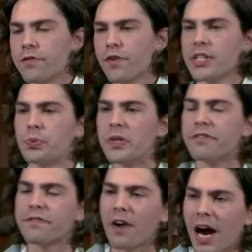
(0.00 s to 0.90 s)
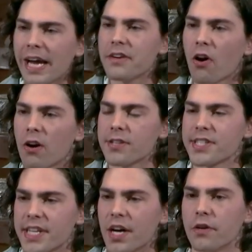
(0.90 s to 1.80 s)
friends, we find
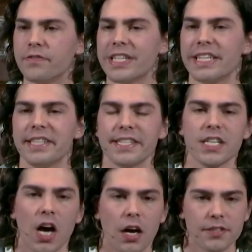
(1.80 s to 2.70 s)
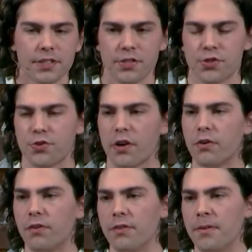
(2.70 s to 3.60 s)
ourselves in this constant
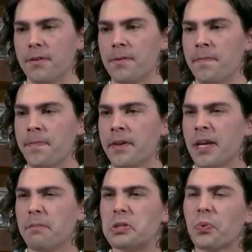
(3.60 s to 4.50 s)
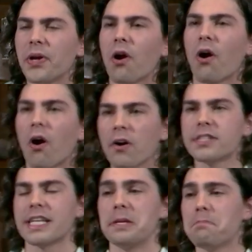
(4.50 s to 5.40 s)
struggle between our
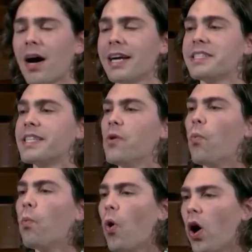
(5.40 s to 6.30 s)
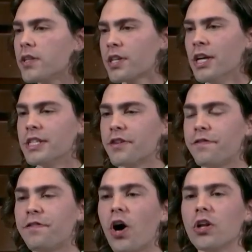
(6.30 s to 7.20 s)
hearts and minds that want to
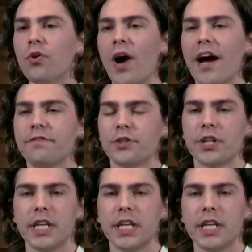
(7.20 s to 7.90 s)
follow after